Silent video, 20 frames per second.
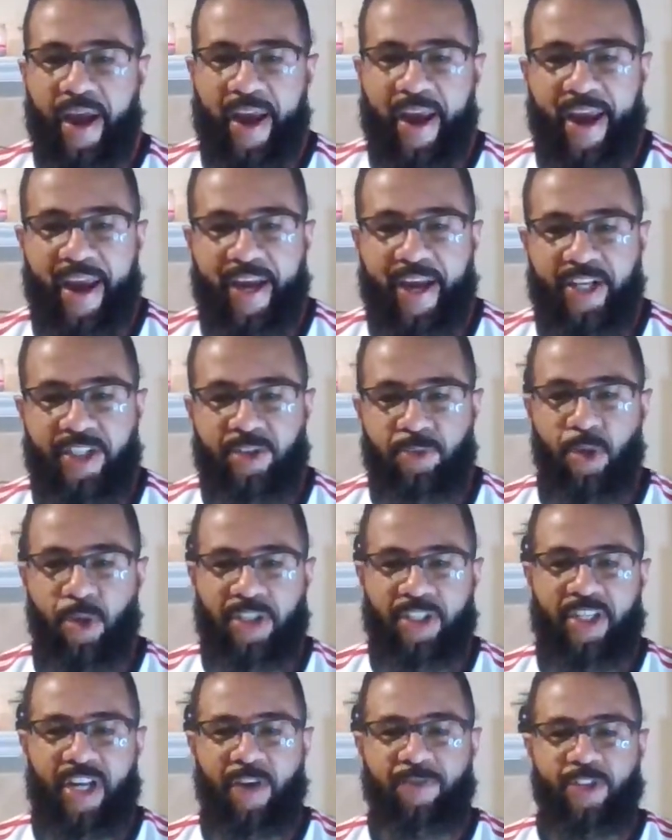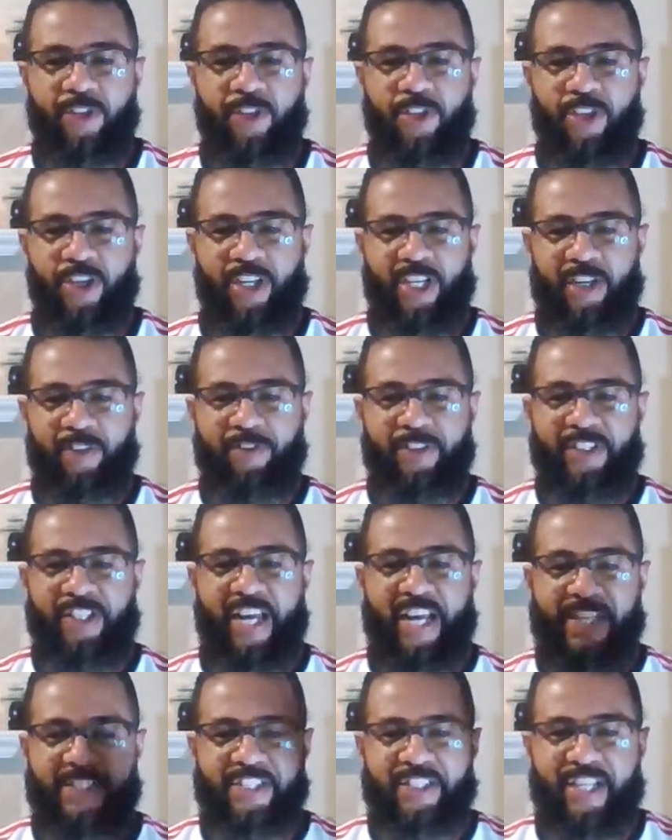And good morning, good afternoon, good evening,
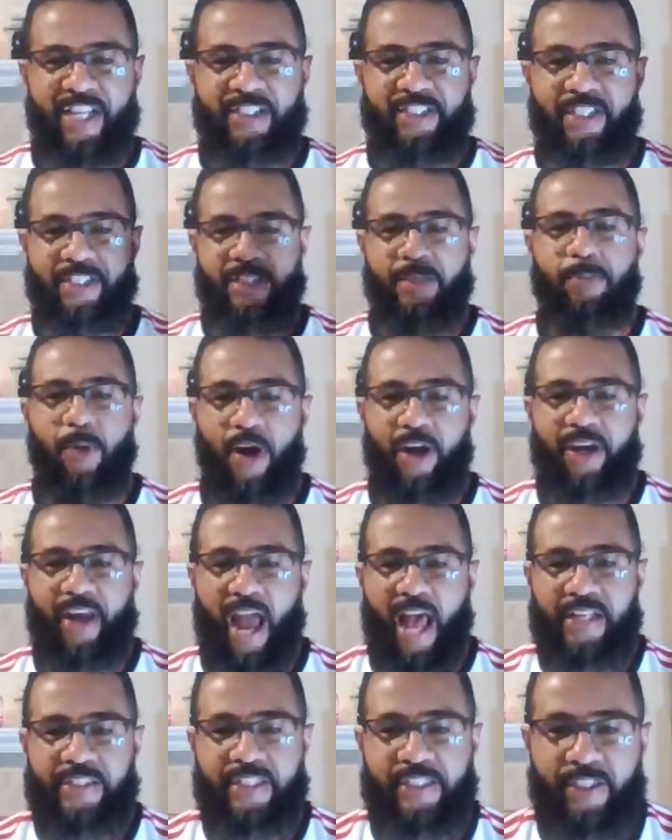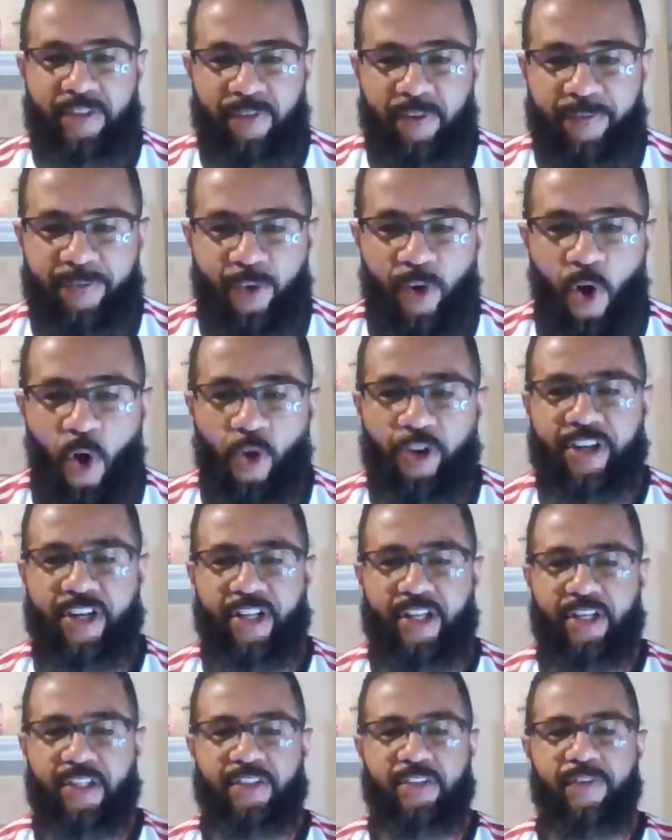ladies and gentlemen. This is your boy Casanova from
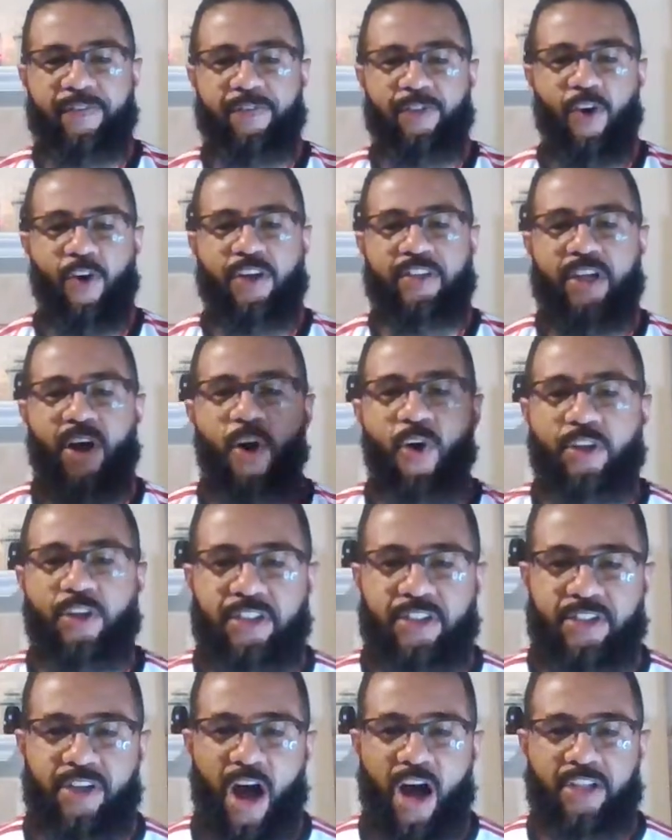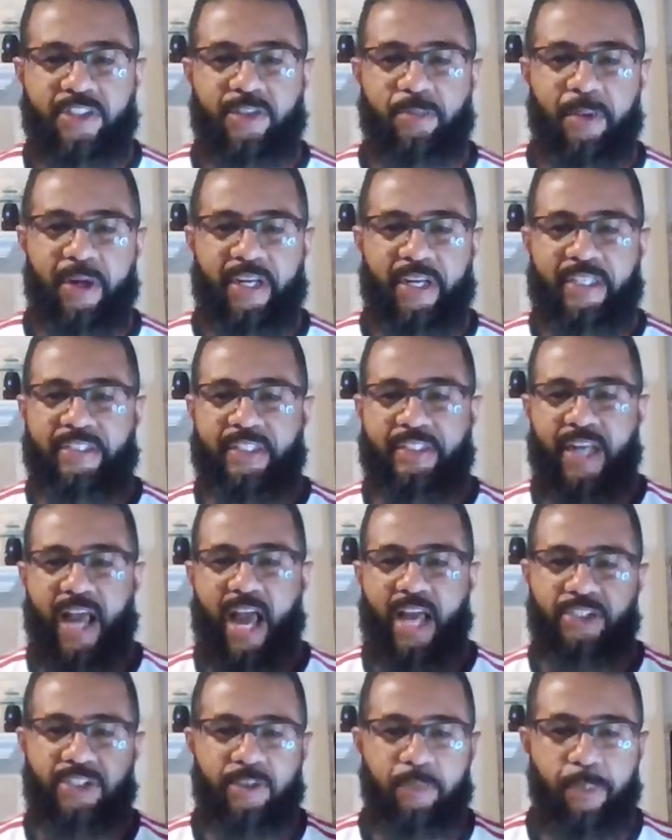Orlando, Florida, on this awesome
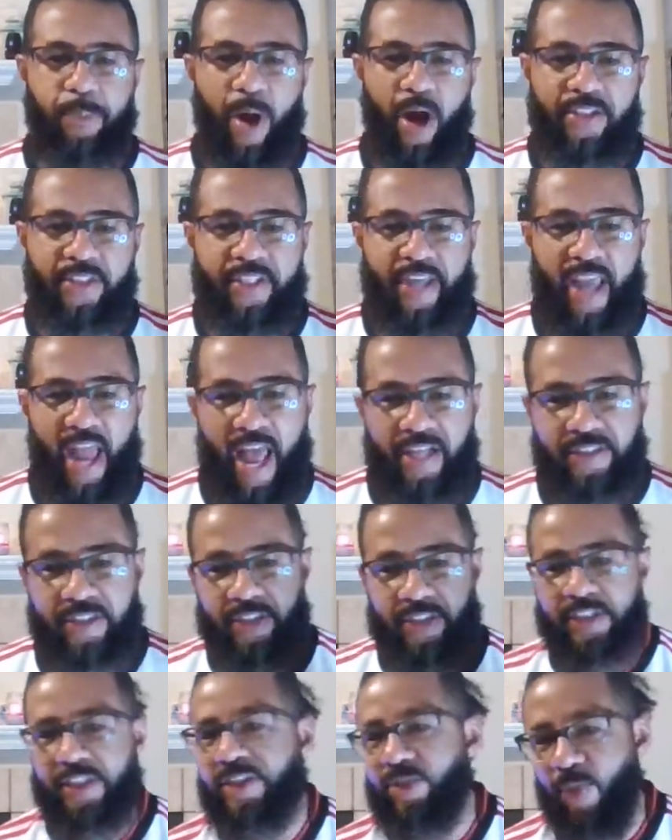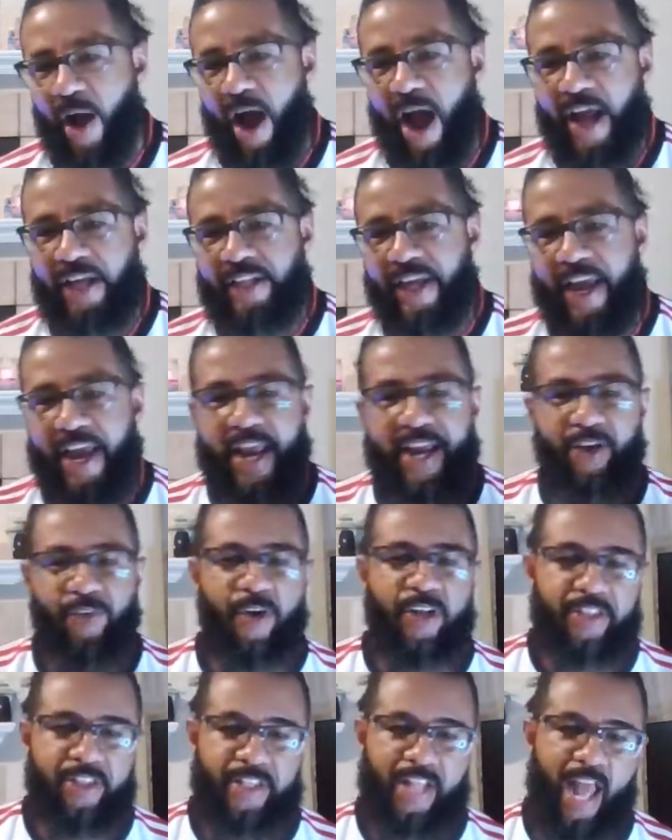international podcast, Good Wine and
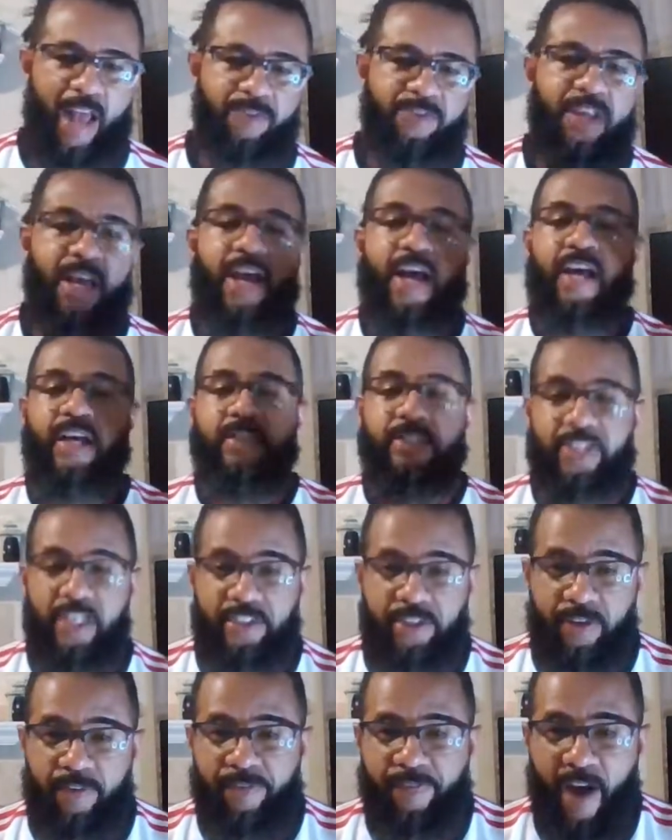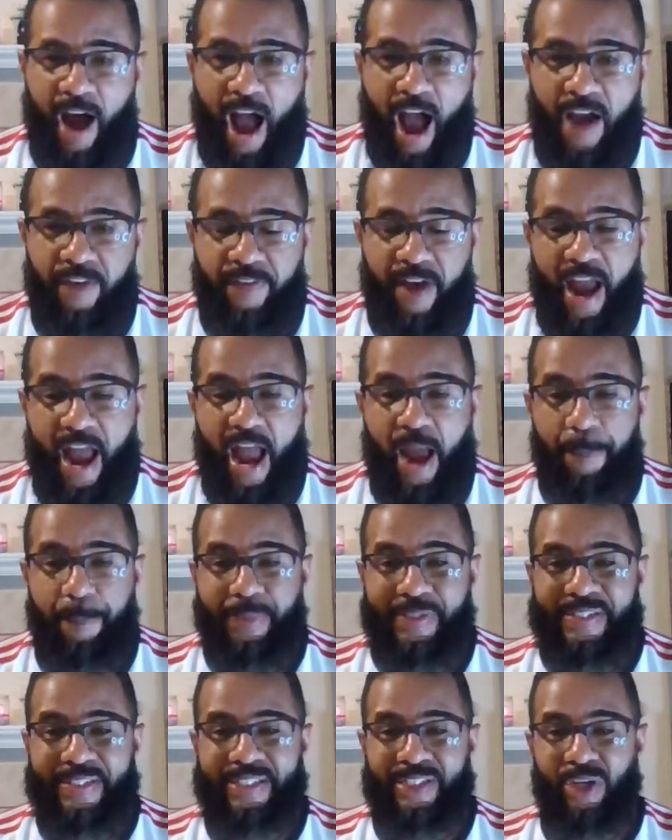Great Laughs, Season 5,
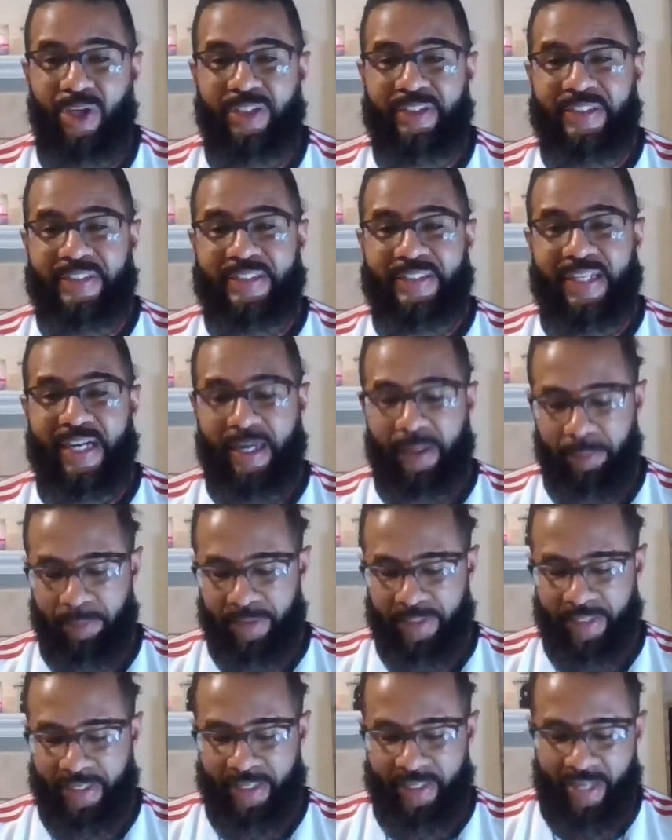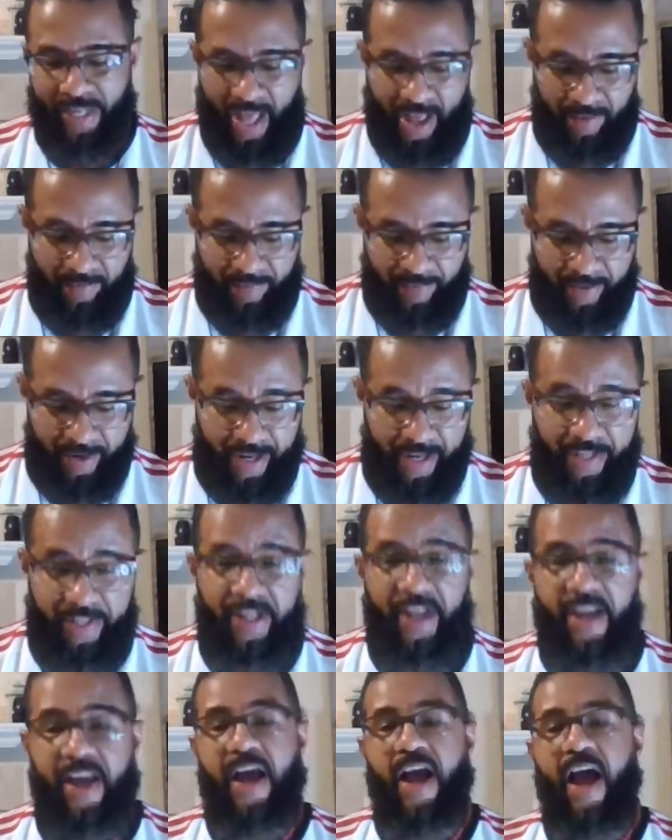Episode number
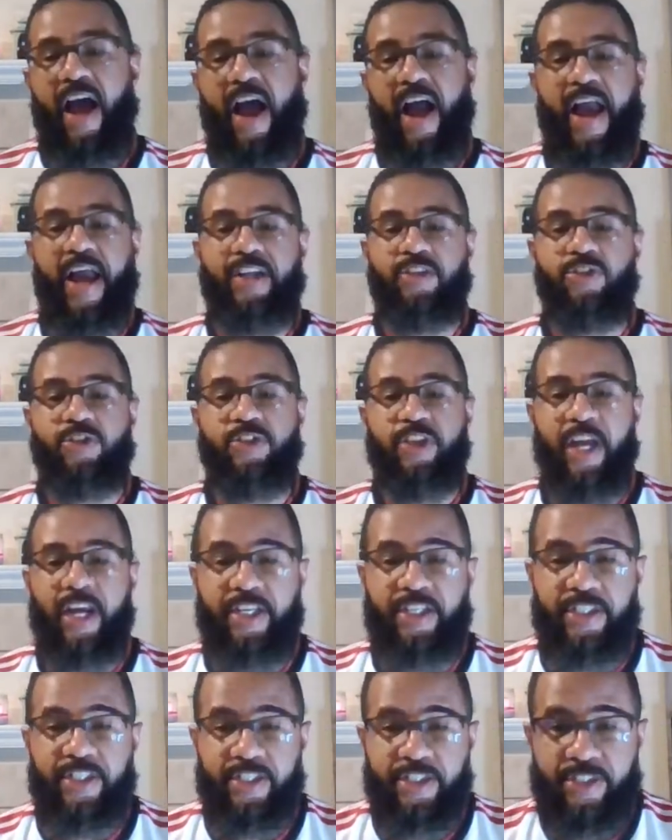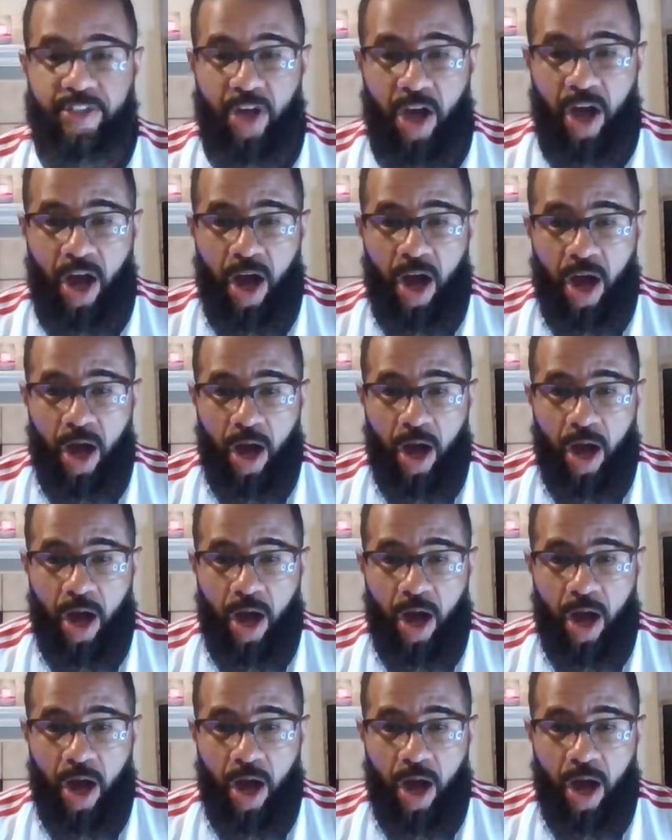11. And today is